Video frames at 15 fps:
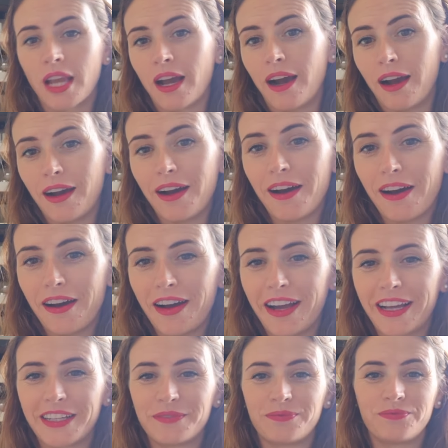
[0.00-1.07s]

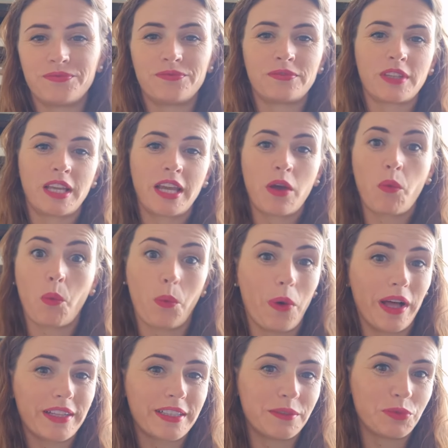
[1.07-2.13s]
Hi,
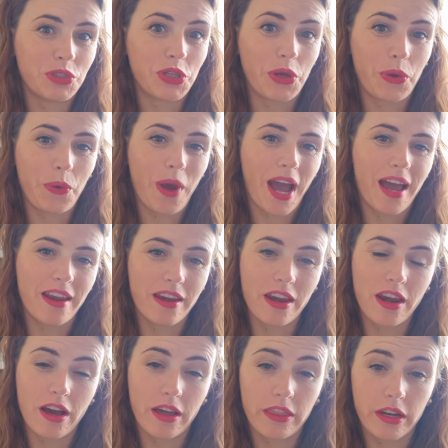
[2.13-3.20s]
welcome to
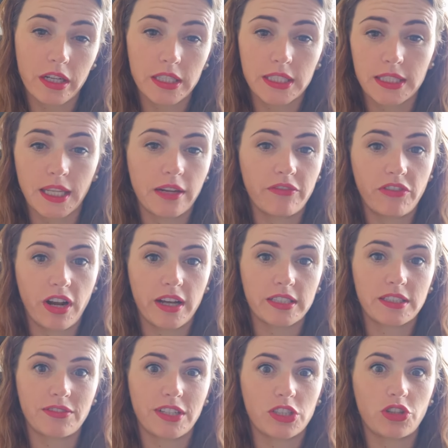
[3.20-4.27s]
another skin
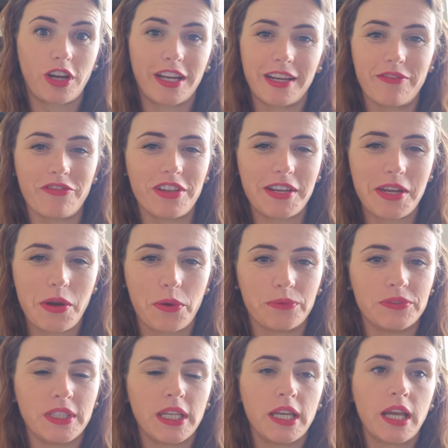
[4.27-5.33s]
philosophy training video.
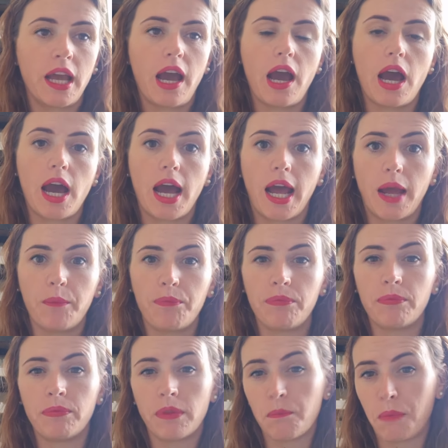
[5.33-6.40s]

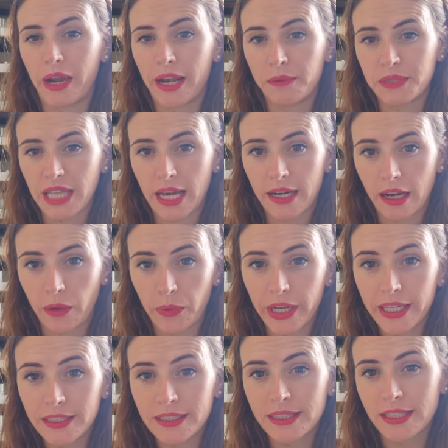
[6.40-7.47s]
My name is Anna
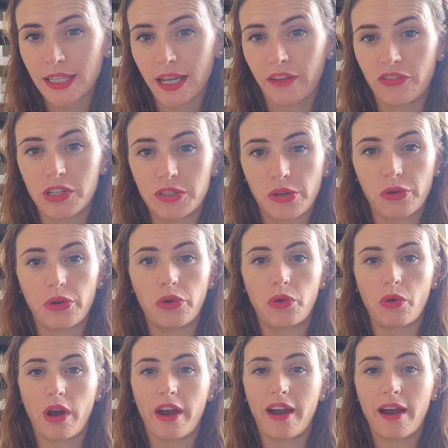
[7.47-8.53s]
Louise. If you don't know who
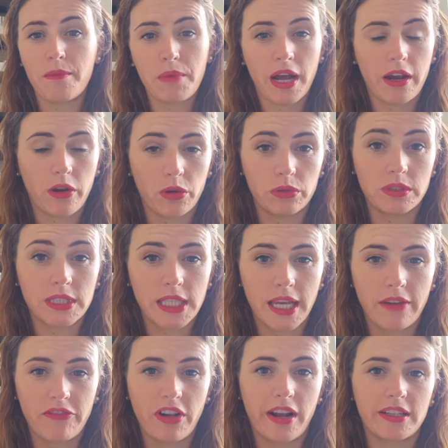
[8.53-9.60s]
I am, I own
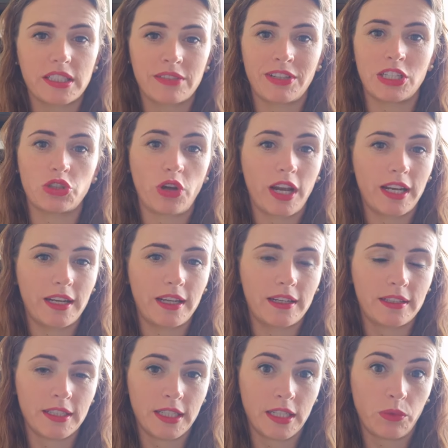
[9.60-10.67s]
Skin Philosophy Training.
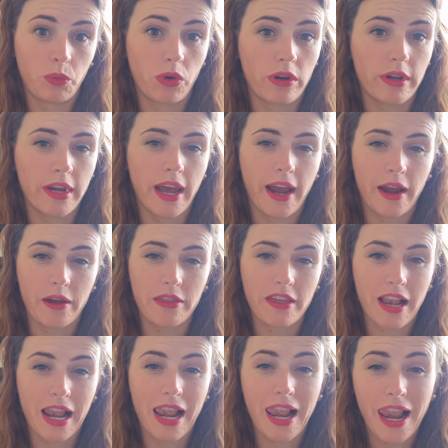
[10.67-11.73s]
We're now the
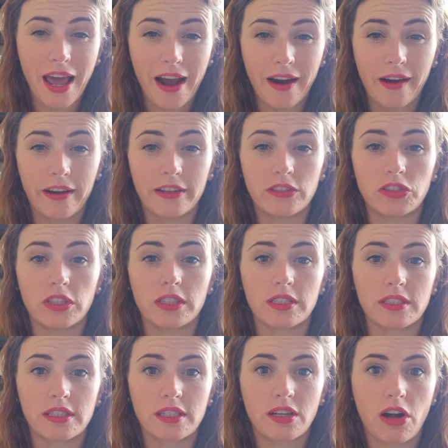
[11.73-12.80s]

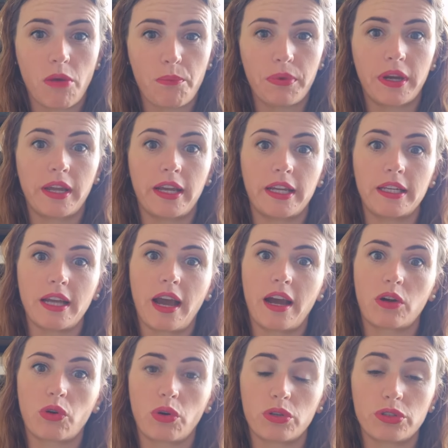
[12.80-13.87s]
largest company
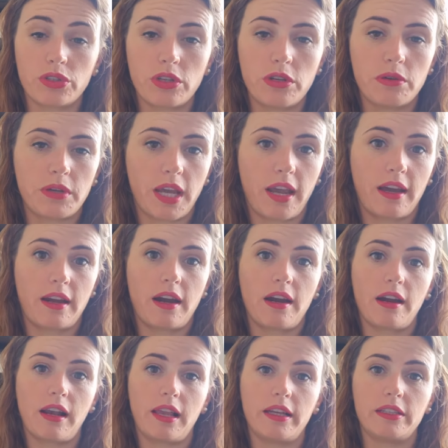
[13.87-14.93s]
across the UK and
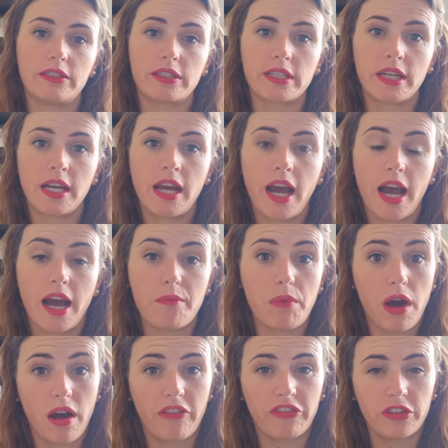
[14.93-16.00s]
Ireland
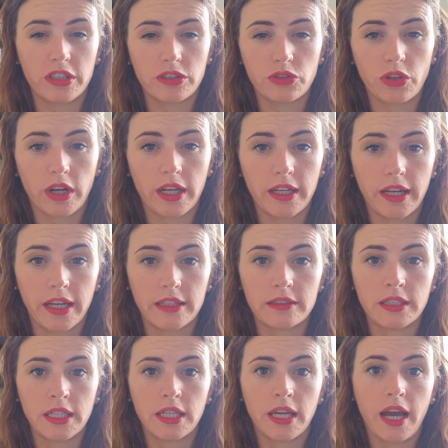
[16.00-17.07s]
offering training
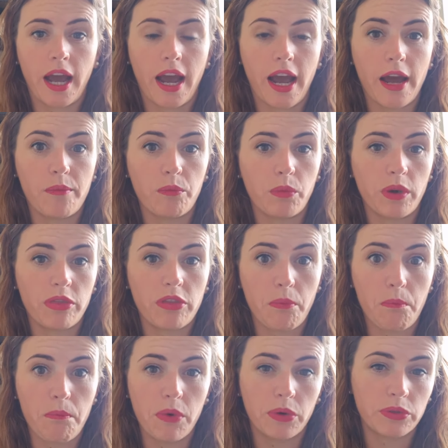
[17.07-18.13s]
with the
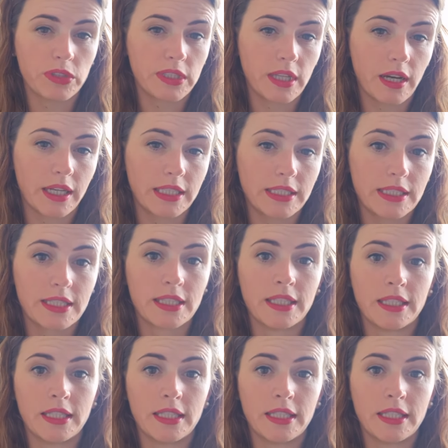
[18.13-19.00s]
most sites.